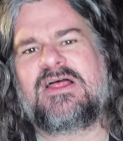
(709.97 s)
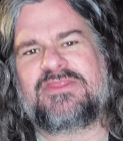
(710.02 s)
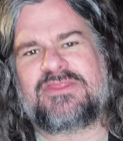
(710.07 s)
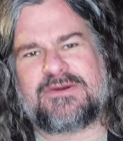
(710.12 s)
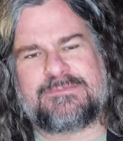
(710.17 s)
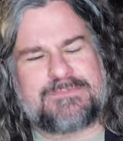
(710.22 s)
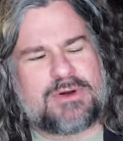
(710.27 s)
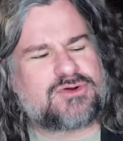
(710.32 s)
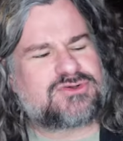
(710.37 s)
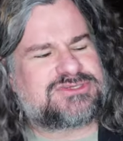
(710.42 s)

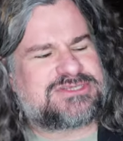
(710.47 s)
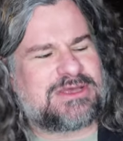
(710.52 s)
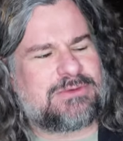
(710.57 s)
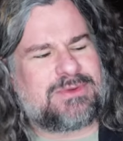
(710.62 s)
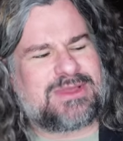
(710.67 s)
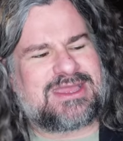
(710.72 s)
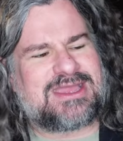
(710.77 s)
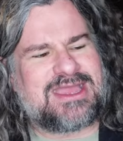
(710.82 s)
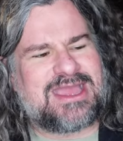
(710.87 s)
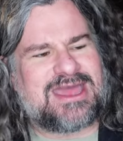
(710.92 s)
the most that
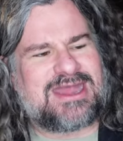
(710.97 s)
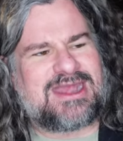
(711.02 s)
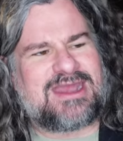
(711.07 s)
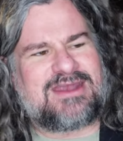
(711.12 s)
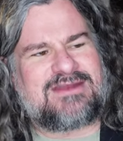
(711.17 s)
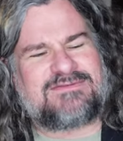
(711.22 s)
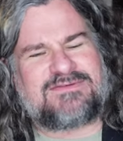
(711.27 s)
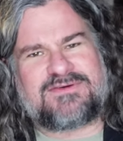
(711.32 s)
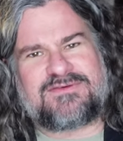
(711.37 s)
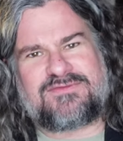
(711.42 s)
we can get
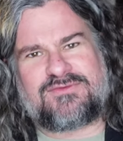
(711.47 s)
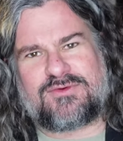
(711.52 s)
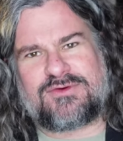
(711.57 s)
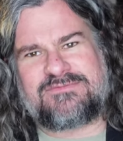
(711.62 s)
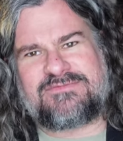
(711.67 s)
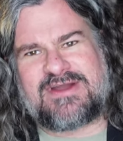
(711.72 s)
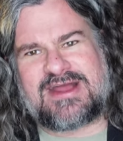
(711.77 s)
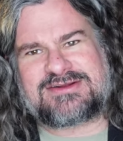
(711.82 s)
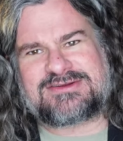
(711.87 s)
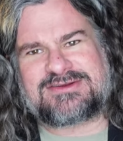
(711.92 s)
out of a
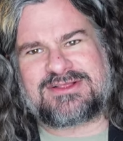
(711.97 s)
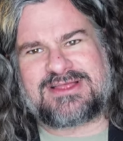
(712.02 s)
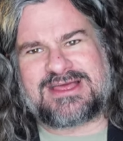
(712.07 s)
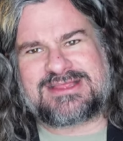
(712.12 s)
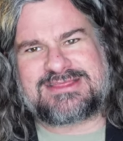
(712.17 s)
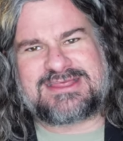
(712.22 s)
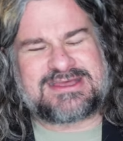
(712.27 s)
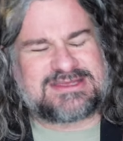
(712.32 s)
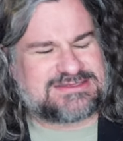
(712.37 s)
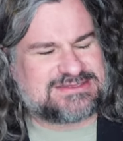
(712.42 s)
form factor
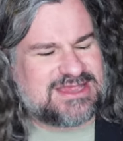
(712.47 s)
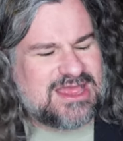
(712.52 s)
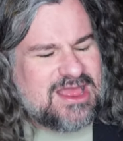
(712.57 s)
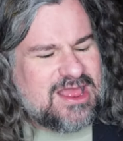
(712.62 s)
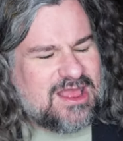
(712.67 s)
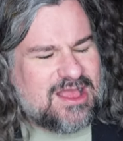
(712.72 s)
like this?